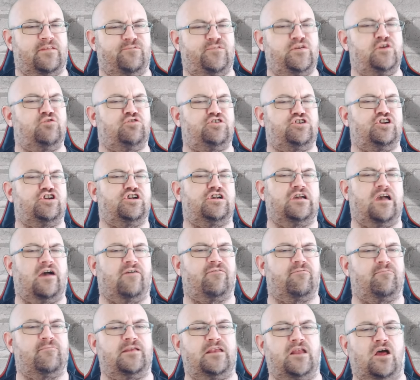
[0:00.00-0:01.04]
Future
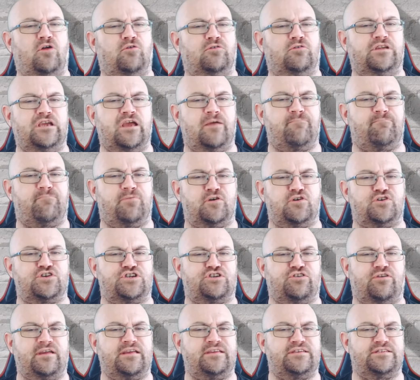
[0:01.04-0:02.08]
government holding your purse
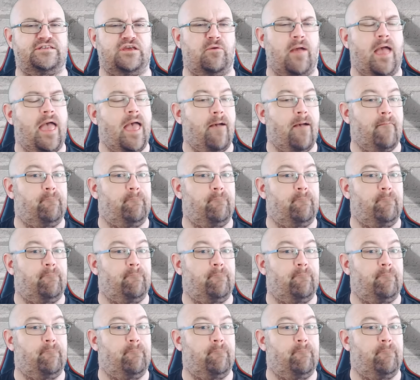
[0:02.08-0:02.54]
strings, so